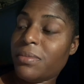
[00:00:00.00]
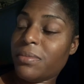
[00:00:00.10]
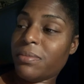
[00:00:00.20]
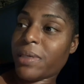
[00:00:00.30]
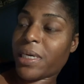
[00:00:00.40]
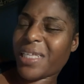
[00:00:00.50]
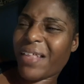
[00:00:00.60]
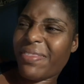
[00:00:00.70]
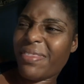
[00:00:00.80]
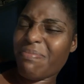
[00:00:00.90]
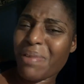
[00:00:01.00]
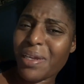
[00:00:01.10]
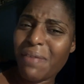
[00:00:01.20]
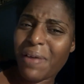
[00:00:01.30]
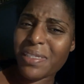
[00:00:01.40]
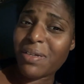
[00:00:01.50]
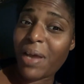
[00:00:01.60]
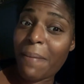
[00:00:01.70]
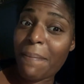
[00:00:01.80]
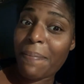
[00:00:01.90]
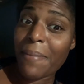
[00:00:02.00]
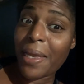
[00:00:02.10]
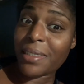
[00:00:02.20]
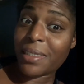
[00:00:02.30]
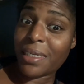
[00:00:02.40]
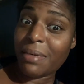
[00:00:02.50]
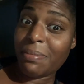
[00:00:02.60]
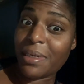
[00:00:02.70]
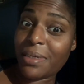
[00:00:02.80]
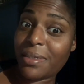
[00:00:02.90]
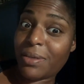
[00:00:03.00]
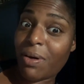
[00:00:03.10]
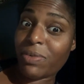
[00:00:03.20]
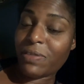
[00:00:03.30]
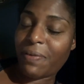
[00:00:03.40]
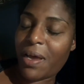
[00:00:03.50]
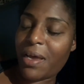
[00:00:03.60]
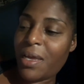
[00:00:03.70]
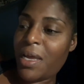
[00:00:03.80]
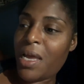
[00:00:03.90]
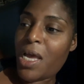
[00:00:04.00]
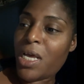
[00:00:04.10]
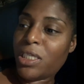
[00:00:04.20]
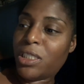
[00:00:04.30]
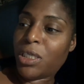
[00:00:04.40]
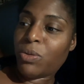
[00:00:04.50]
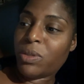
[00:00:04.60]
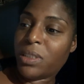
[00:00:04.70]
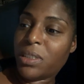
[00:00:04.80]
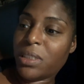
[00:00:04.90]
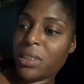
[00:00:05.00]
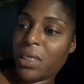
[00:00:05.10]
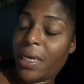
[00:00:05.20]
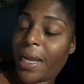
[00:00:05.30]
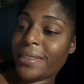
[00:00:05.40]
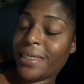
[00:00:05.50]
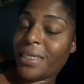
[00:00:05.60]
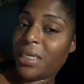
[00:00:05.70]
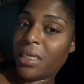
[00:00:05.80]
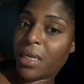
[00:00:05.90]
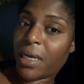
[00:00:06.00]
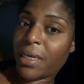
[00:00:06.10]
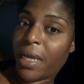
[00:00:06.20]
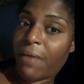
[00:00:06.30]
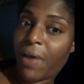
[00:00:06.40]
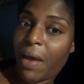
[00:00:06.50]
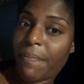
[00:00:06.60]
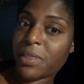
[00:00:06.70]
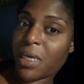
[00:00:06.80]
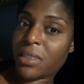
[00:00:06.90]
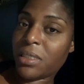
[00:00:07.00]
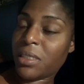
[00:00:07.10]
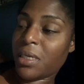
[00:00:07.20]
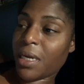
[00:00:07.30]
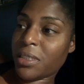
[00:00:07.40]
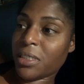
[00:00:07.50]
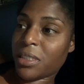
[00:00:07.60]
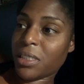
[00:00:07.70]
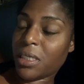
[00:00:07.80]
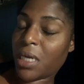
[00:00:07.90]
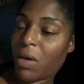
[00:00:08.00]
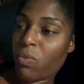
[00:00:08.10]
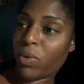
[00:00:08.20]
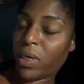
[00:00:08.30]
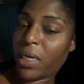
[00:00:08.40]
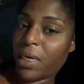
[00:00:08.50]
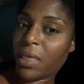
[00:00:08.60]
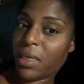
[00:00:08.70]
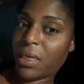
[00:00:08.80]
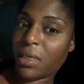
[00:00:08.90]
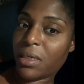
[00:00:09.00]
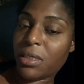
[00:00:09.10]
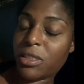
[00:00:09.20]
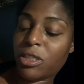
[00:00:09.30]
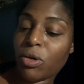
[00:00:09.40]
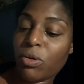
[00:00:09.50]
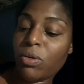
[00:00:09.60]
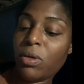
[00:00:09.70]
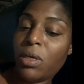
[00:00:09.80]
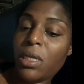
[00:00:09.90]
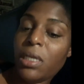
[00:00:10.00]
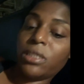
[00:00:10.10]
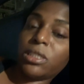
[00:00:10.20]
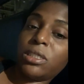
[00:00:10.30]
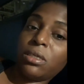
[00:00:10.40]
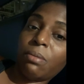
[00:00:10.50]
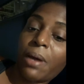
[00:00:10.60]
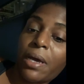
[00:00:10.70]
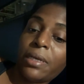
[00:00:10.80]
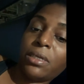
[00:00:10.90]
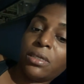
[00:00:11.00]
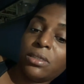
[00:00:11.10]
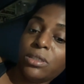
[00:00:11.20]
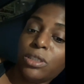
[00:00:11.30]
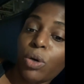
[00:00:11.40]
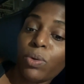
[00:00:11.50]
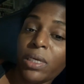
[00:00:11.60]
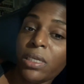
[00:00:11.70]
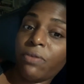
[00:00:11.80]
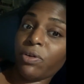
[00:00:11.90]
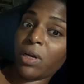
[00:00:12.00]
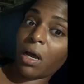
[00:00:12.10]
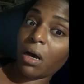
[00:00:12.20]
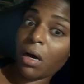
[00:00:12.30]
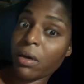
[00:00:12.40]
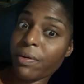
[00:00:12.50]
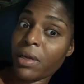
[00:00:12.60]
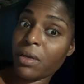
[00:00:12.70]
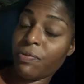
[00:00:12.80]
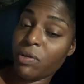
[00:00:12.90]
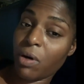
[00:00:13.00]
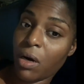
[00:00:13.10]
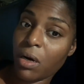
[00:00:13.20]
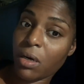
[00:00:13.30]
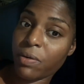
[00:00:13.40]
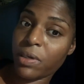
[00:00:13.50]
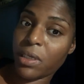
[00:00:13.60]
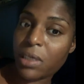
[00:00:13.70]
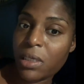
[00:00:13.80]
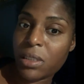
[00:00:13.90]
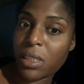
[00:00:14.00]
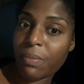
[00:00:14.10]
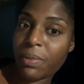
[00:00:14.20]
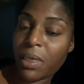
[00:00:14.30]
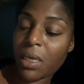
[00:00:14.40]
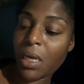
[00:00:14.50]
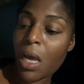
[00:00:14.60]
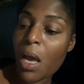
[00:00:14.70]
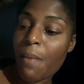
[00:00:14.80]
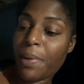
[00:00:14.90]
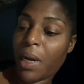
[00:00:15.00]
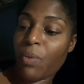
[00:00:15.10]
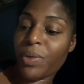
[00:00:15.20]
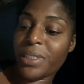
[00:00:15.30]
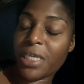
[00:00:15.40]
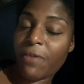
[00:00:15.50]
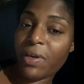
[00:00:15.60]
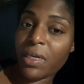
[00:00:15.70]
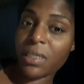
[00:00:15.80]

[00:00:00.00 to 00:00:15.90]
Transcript: Because I believe I still had medicine in me. So I was fine. So, and I didn't eat. I didn't have an appetite to eat. I just did not want anything. So listen to your body. Don't eat if you're not hungry. If you are hungry, then eat something. But I would definitely